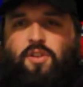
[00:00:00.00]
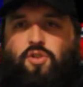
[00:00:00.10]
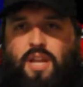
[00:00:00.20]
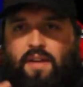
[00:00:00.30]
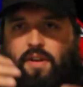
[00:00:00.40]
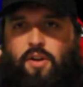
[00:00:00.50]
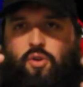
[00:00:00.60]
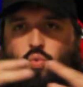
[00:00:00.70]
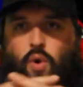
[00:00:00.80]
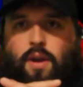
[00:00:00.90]
You just have it
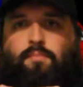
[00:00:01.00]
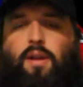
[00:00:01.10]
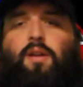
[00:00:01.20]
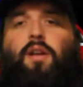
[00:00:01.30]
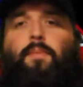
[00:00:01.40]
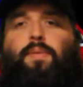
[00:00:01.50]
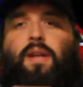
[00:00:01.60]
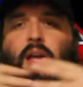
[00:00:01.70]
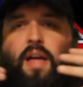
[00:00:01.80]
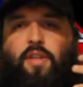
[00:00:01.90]
under one umbrella
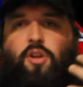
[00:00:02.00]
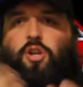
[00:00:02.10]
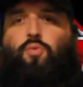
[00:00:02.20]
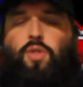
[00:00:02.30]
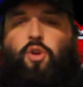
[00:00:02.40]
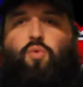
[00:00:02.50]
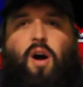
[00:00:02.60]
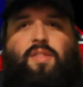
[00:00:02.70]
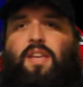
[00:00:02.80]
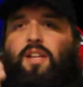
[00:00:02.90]
company. They're good with The Rock. They